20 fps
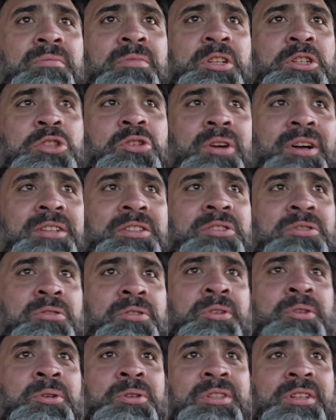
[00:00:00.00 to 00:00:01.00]
the trucks
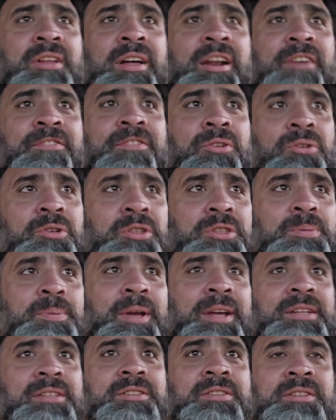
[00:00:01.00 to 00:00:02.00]
lose a lot of floor
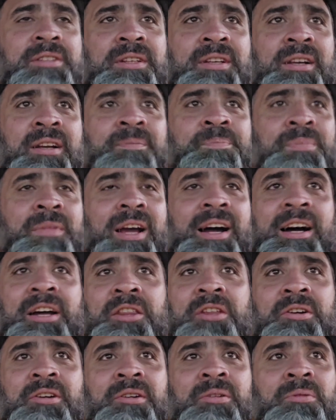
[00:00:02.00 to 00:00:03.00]
space.
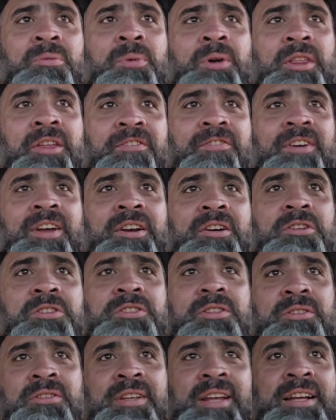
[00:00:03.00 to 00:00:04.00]
Where
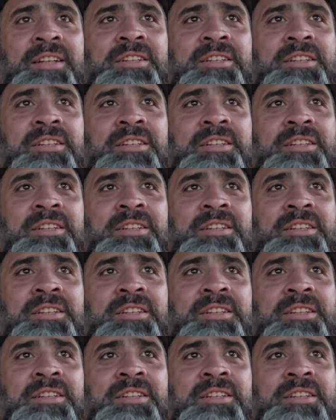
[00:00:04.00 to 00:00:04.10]
the